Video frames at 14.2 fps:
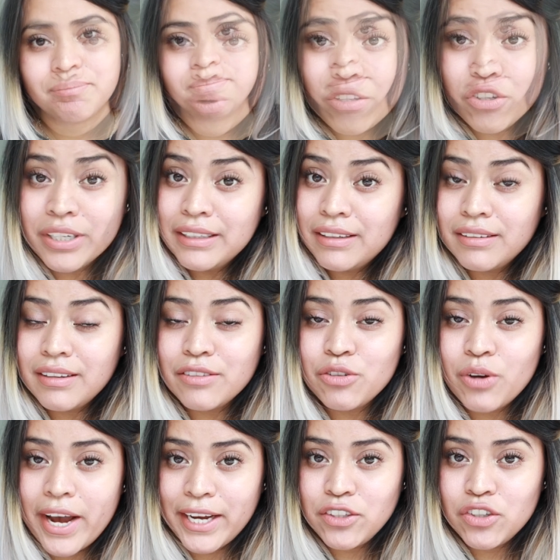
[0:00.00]
Once you're in the
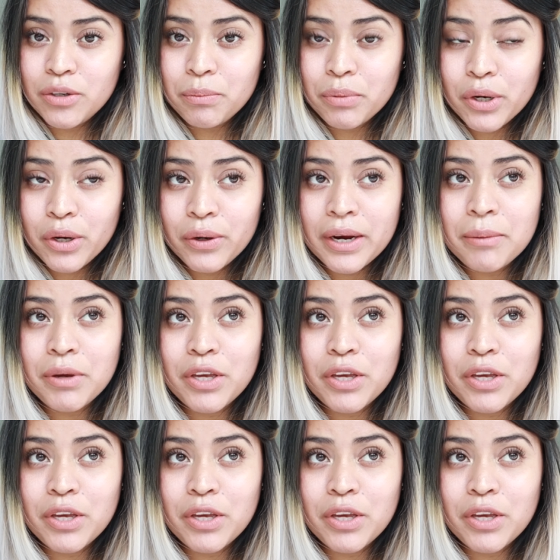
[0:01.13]
dental hygiene program,